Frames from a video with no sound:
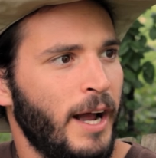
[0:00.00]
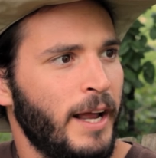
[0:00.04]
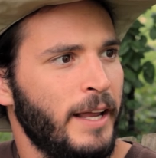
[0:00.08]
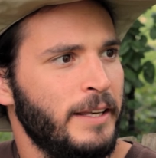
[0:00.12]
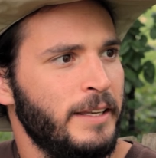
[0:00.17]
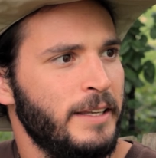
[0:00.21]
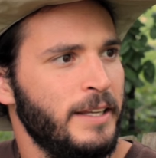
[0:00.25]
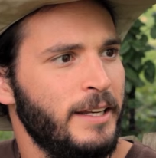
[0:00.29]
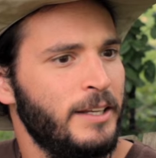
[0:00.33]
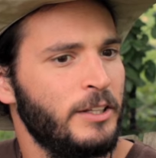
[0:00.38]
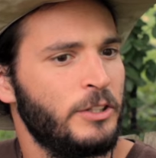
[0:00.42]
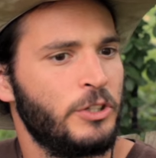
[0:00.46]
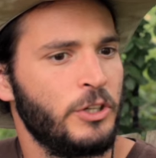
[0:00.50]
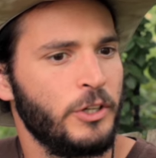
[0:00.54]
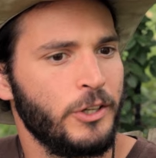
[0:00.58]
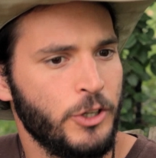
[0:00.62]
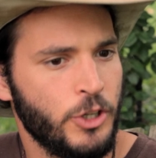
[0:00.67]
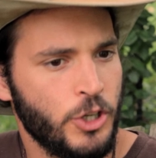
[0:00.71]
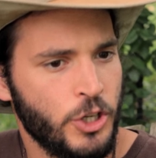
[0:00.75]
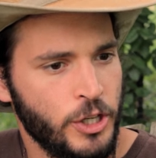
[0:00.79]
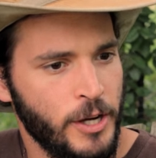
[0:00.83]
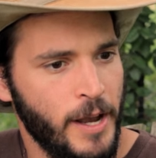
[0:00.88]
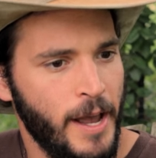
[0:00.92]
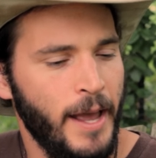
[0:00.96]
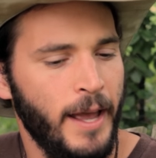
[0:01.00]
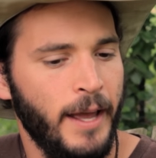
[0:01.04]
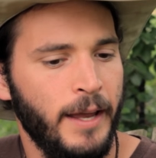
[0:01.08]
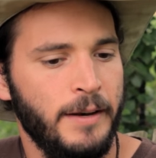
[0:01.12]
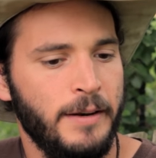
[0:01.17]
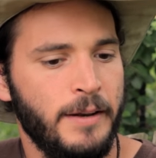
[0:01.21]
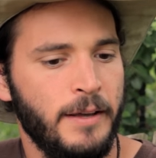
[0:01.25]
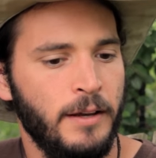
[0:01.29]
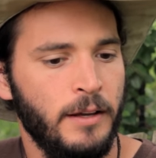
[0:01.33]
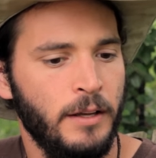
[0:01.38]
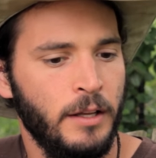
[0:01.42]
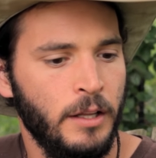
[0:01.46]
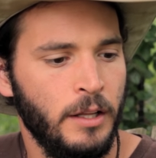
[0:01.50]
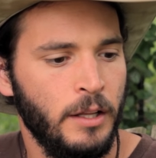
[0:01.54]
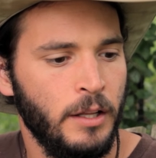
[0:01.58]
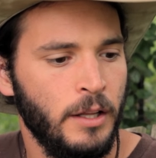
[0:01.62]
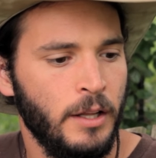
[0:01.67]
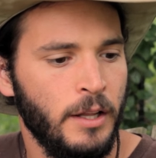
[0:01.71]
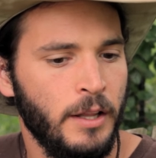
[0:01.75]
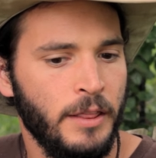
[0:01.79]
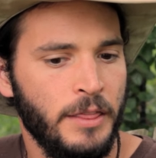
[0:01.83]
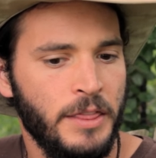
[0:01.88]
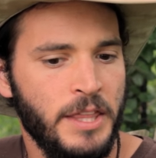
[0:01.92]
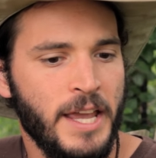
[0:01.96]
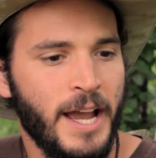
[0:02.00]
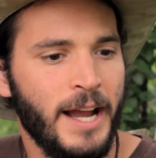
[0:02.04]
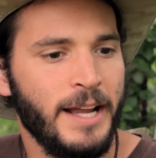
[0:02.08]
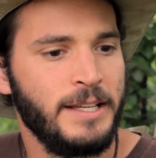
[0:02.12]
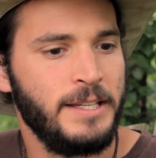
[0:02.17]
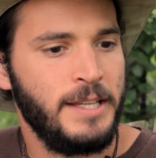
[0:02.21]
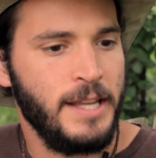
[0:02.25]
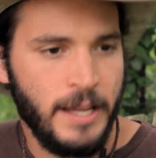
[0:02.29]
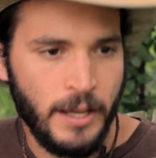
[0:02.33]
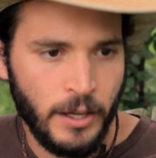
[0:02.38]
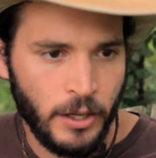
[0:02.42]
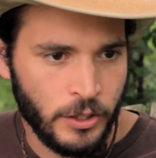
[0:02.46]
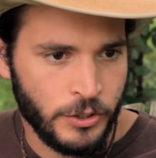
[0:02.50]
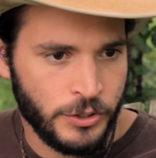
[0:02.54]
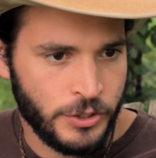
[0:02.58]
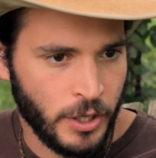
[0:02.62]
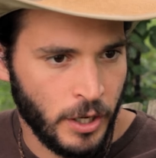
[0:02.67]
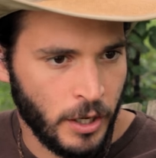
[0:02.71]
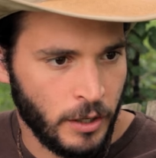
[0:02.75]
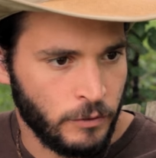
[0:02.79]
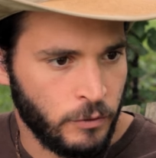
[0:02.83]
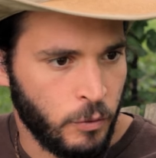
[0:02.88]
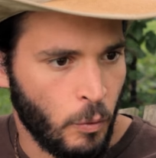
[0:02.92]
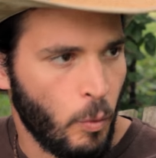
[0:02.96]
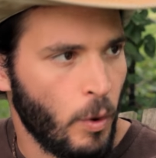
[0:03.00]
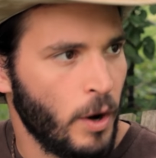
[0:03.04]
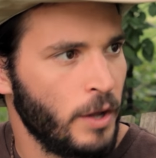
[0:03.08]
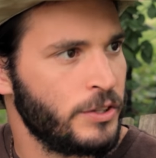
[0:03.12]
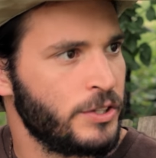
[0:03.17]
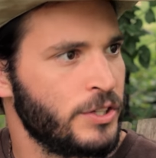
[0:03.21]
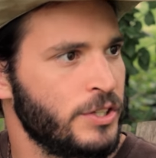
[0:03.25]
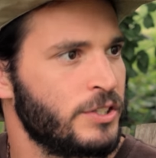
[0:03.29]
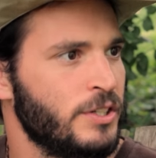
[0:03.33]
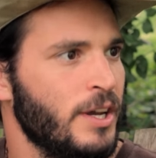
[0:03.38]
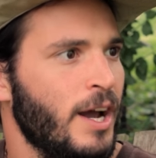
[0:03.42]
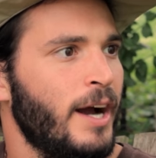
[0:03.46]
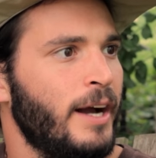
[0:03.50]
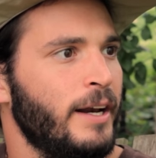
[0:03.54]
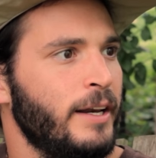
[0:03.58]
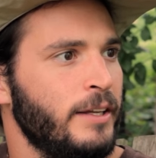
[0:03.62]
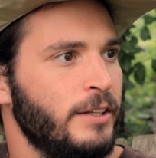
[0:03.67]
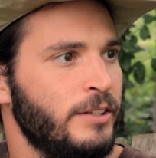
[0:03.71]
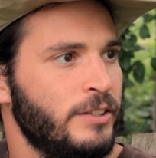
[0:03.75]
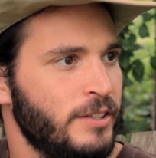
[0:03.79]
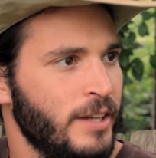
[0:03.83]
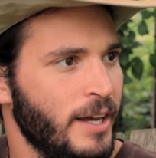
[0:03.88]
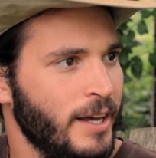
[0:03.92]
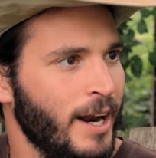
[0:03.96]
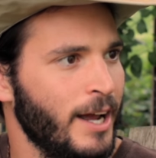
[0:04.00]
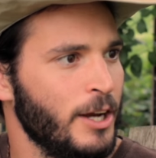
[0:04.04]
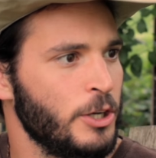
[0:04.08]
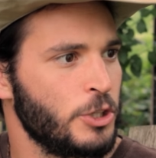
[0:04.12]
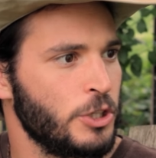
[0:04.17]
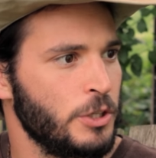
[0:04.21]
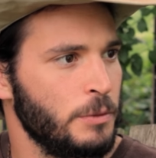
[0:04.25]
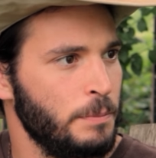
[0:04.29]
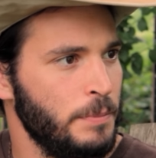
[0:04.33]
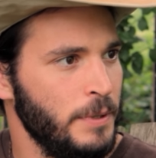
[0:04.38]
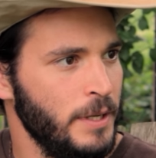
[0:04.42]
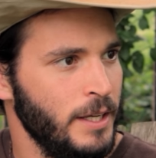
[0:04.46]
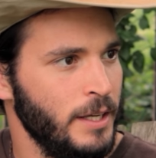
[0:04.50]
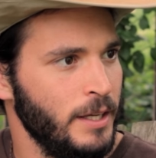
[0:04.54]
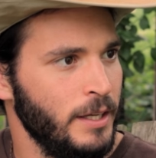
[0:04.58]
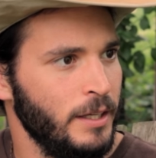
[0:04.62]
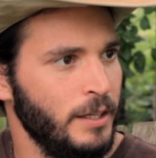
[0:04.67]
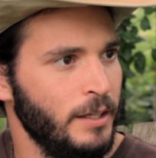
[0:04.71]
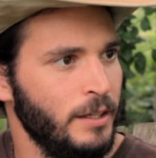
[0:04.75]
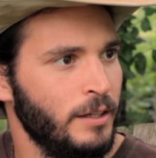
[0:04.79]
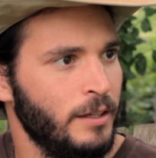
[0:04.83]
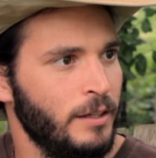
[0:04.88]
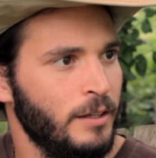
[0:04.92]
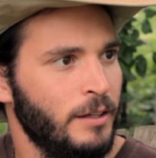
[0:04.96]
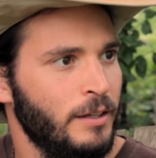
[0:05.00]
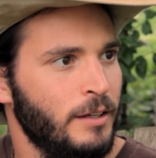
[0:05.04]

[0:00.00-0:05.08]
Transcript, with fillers: needed to shed the ideas of what society said I should be.